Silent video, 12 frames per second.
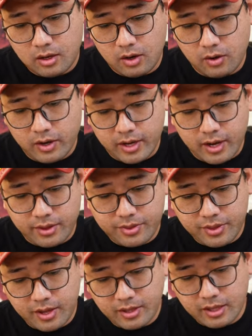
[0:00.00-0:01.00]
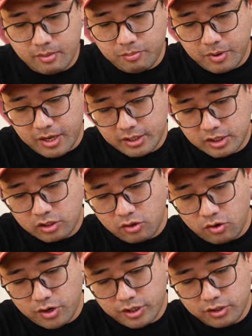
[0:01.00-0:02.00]
Okay, I think the best
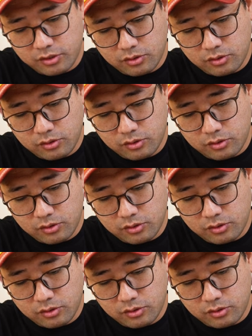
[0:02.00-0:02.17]
course